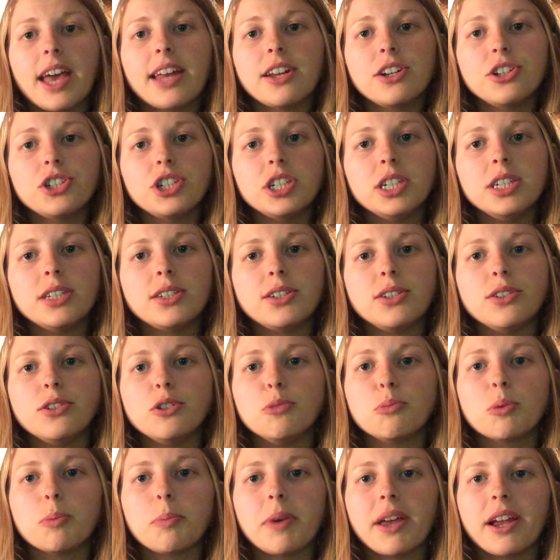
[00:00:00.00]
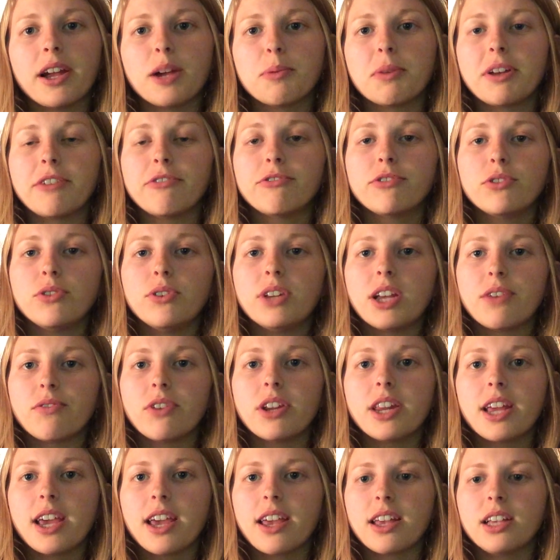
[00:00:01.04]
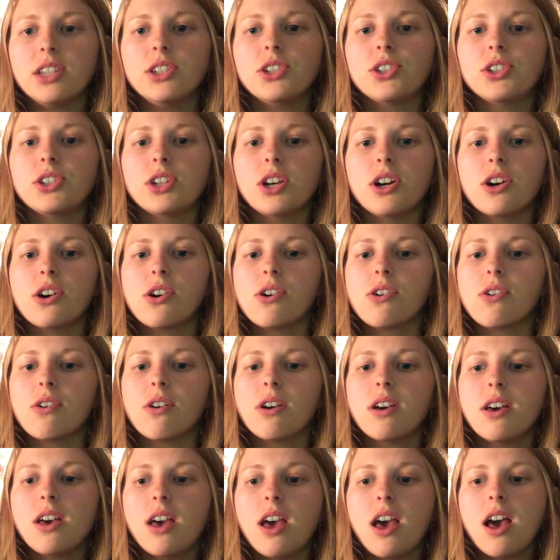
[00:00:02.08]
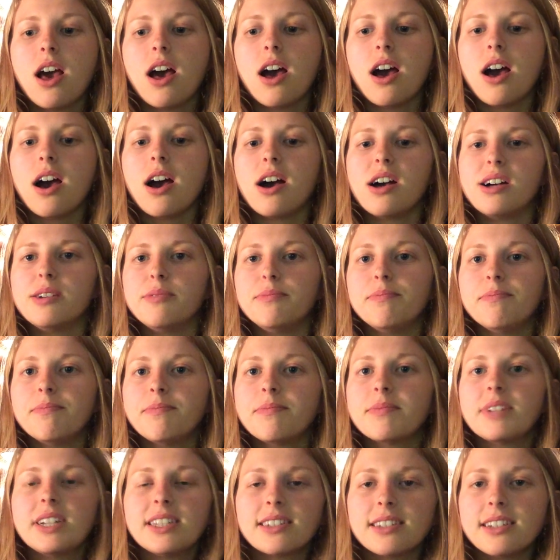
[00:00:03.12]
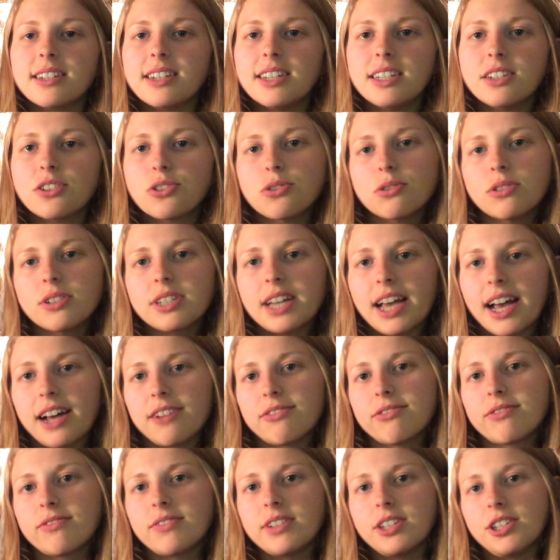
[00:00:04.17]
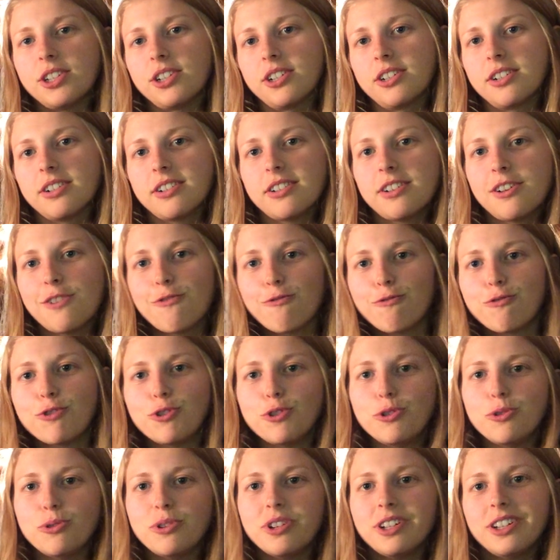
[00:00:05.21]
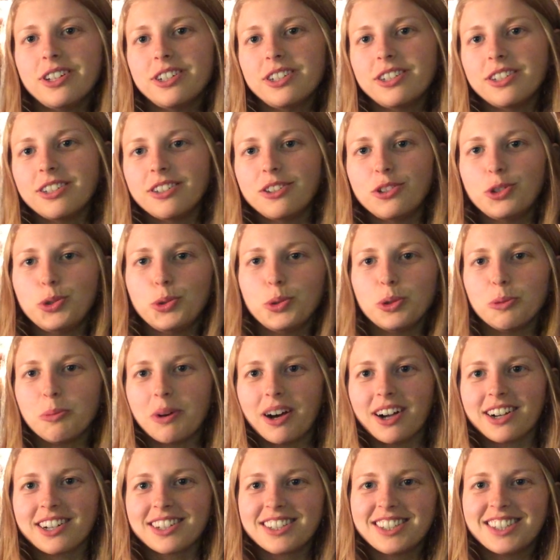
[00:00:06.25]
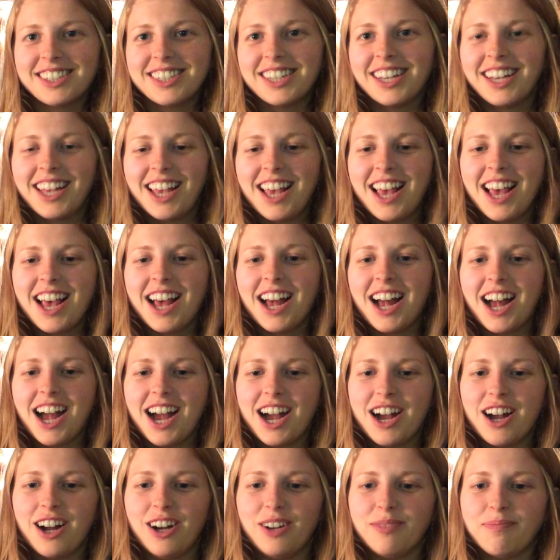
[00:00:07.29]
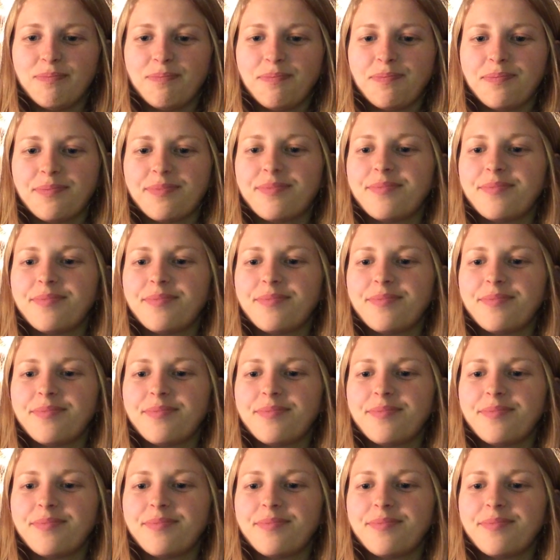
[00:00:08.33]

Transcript: energy to prepare my food every day. So it's a neat tool to have in your food toolbox. Um,